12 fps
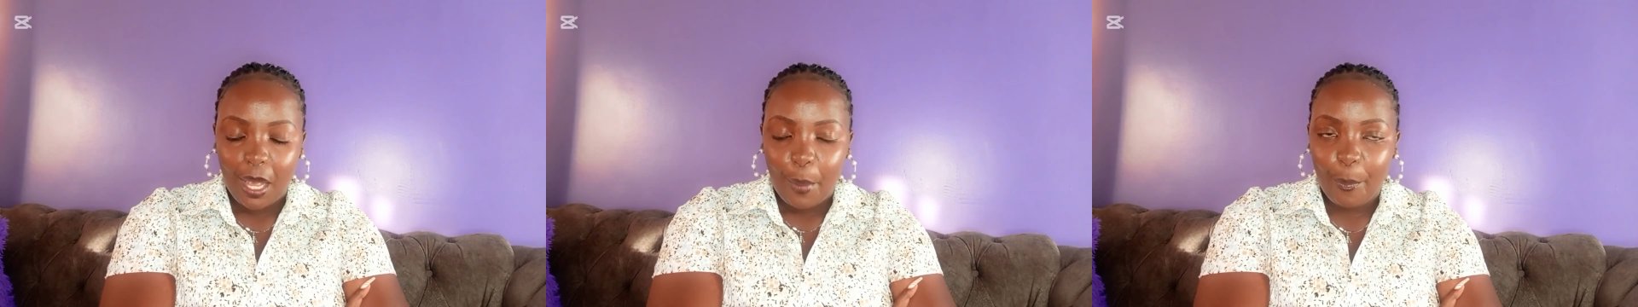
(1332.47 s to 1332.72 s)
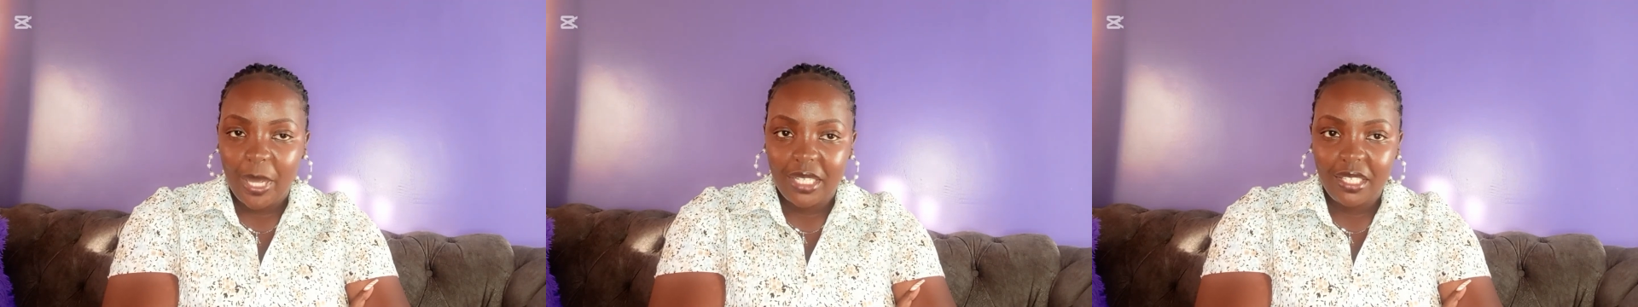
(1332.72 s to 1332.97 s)

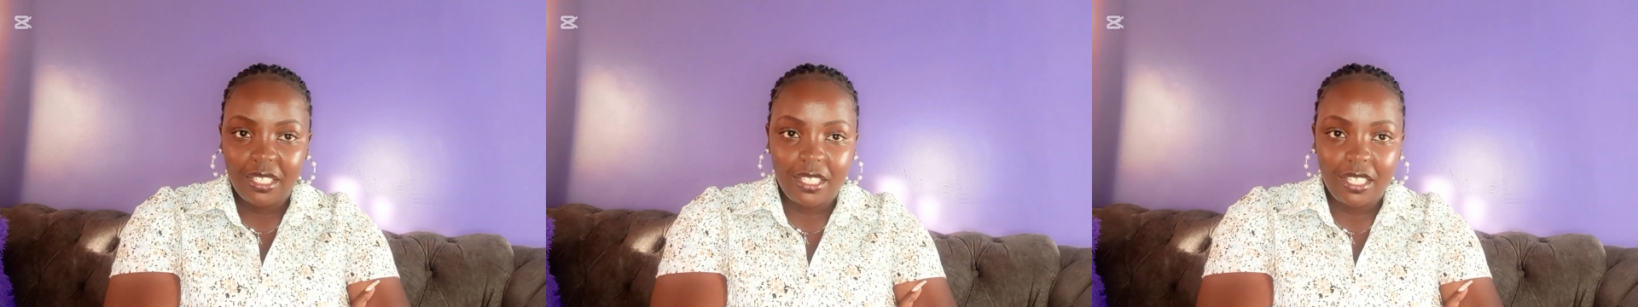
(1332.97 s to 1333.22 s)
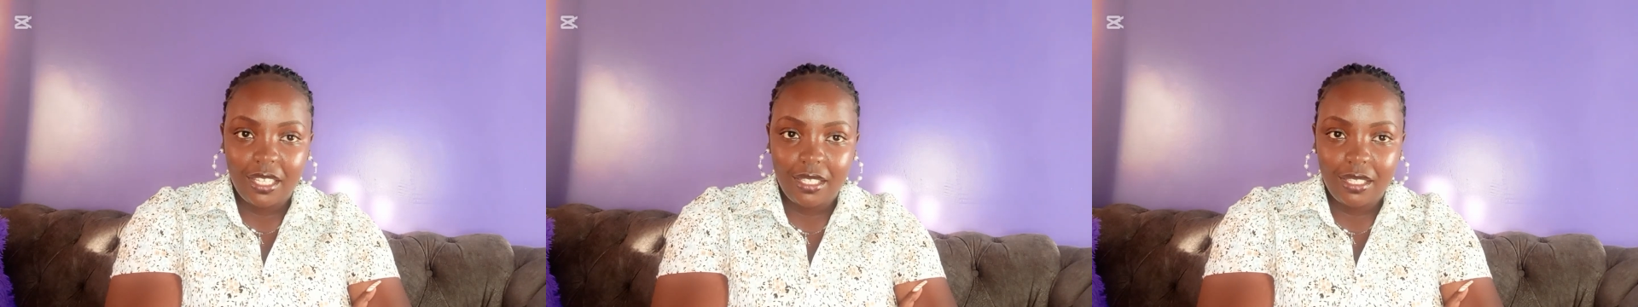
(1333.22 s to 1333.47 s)
But in
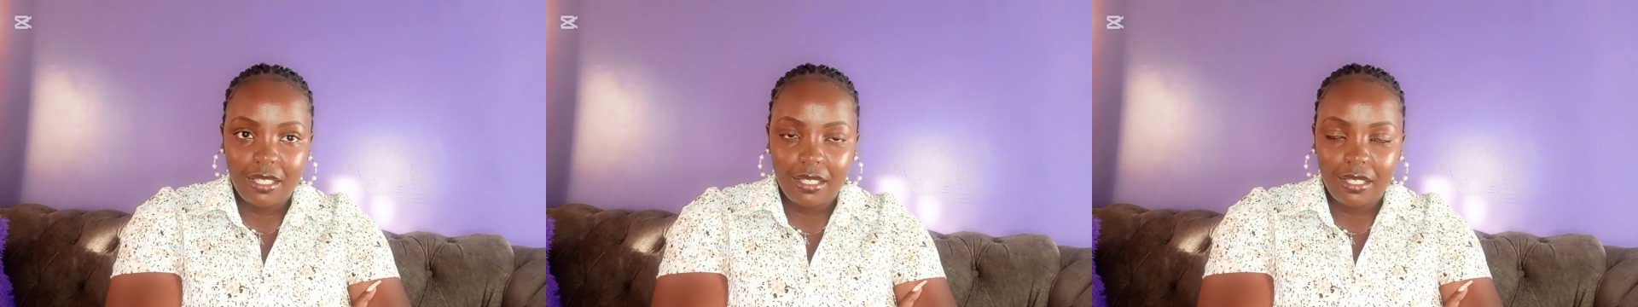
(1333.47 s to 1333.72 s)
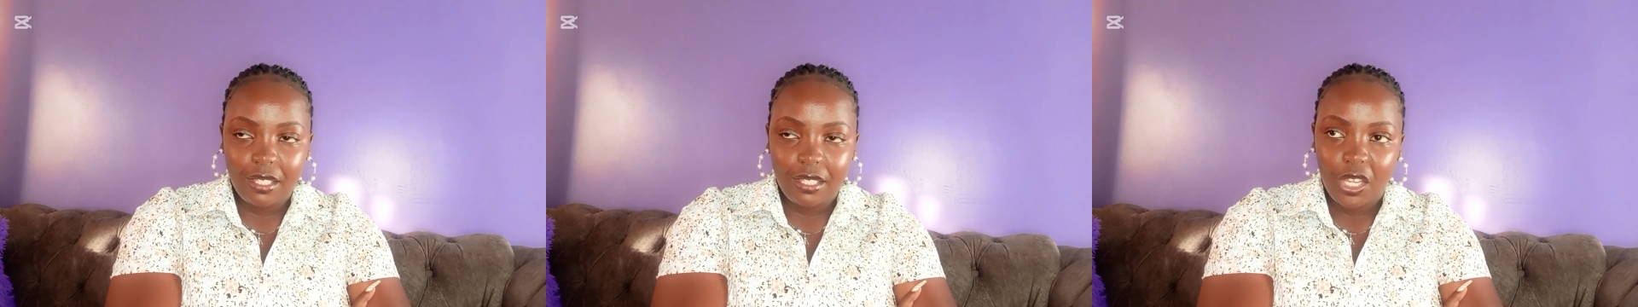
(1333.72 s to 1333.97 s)

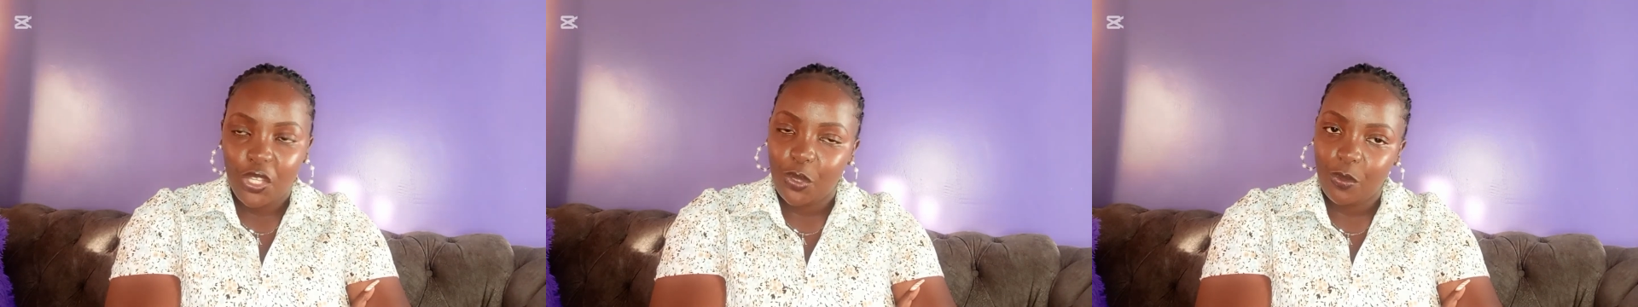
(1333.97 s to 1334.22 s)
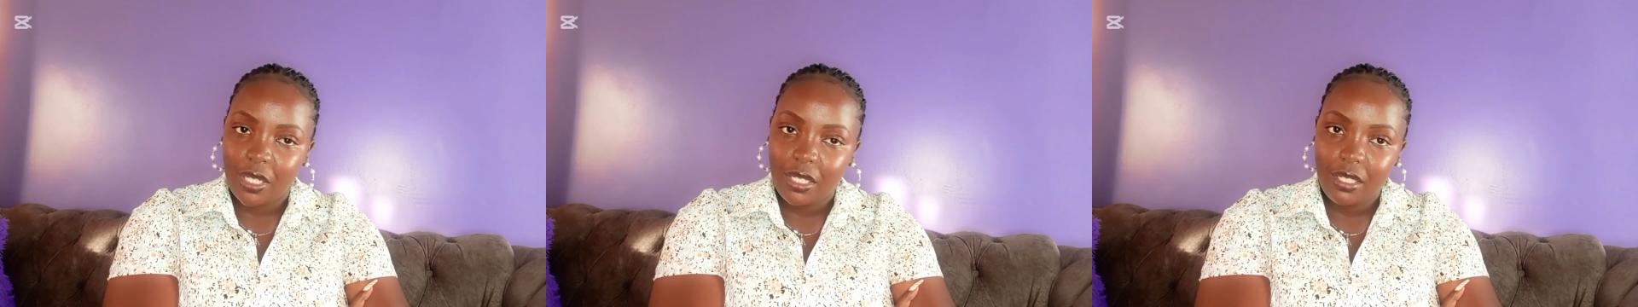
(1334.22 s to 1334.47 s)
case you
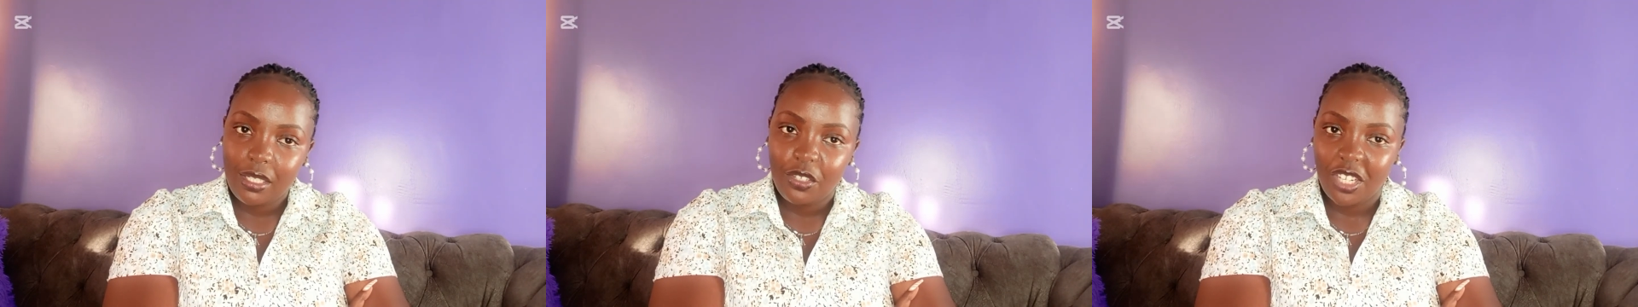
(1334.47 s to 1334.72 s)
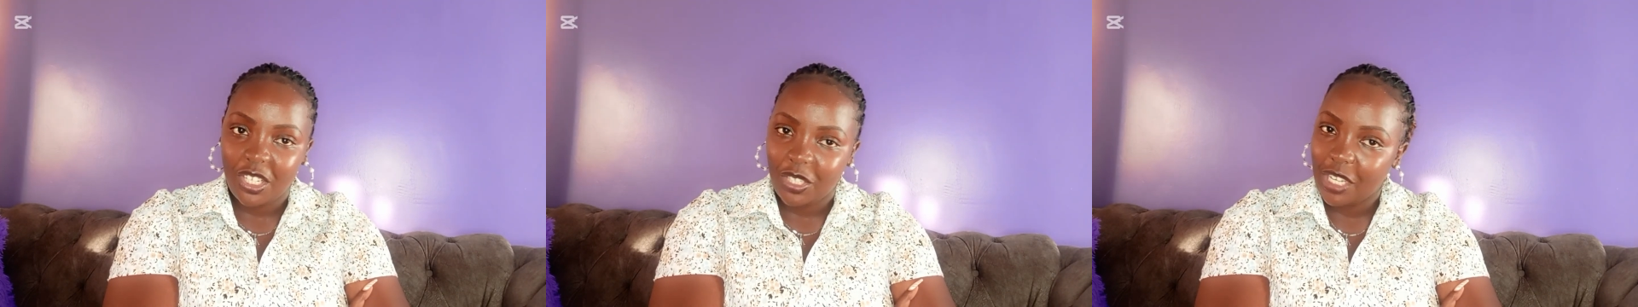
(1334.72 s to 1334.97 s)
want, you
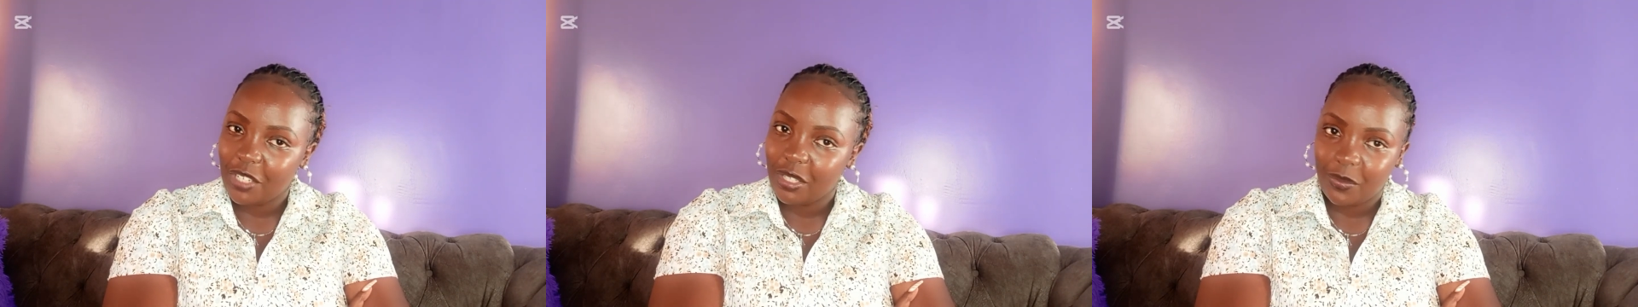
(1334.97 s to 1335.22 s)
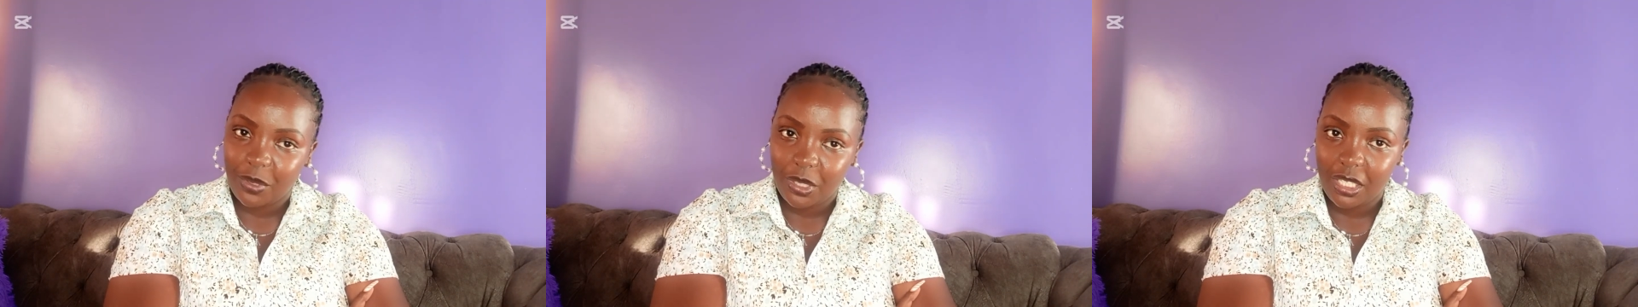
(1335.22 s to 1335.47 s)
can carry your
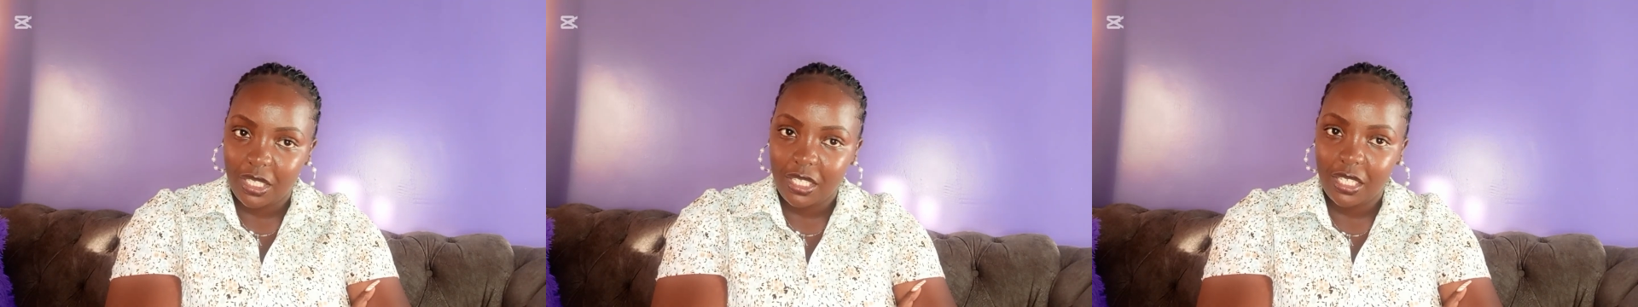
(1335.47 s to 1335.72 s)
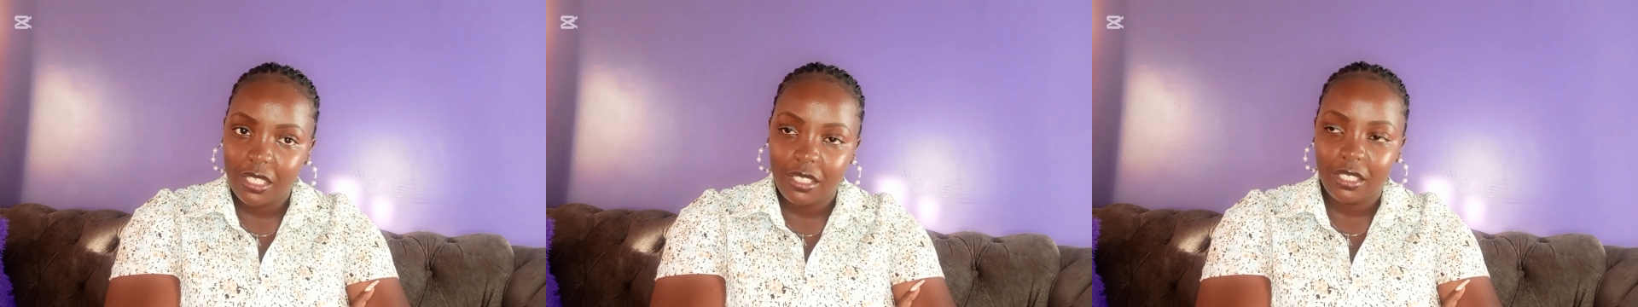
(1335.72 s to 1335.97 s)
vlogging
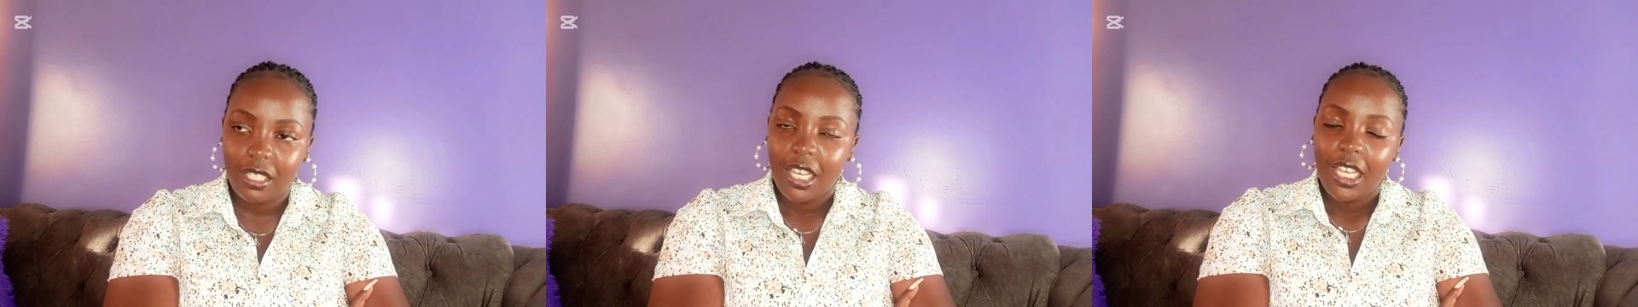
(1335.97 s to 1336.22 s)
kit.